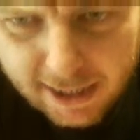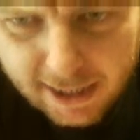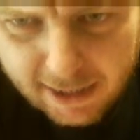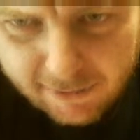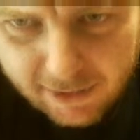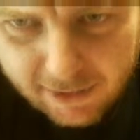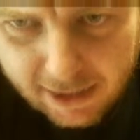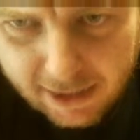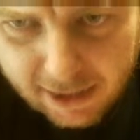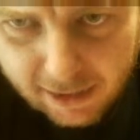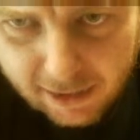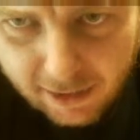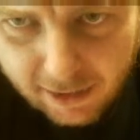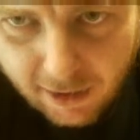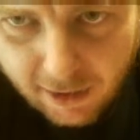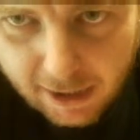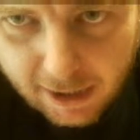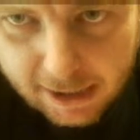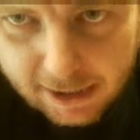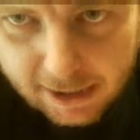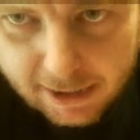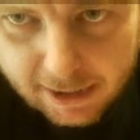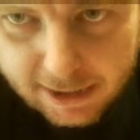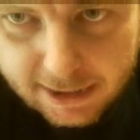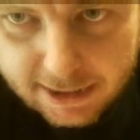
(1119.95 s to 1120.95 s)
give it little
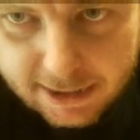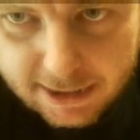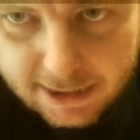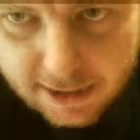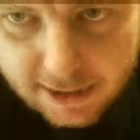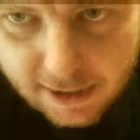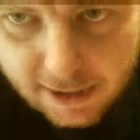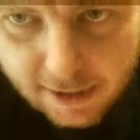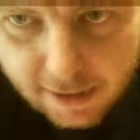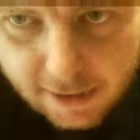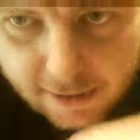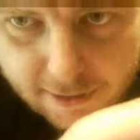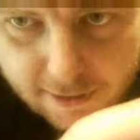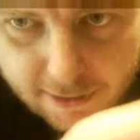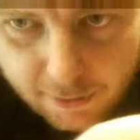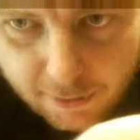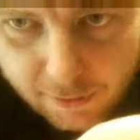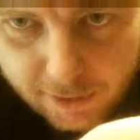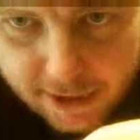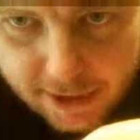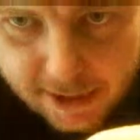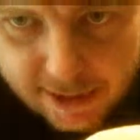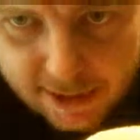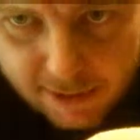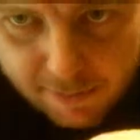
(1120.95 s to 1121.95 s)
highlights. And it's got all
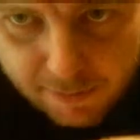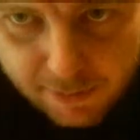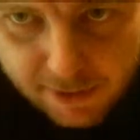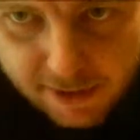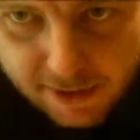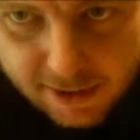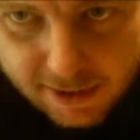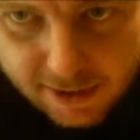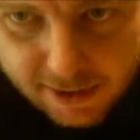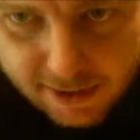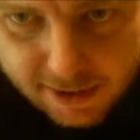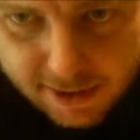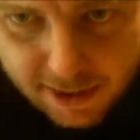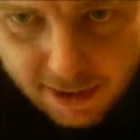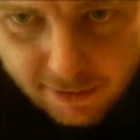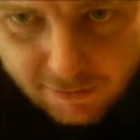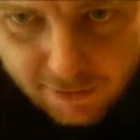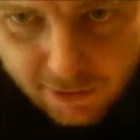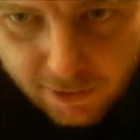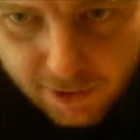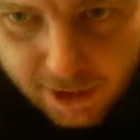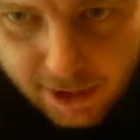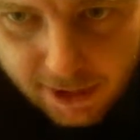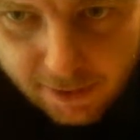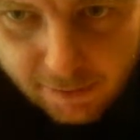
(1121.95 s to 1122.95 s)
the zippers and stuff
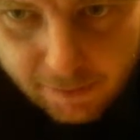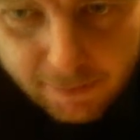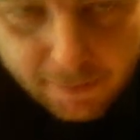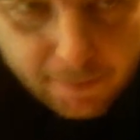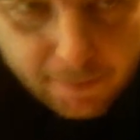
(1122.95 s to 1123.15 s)
on it.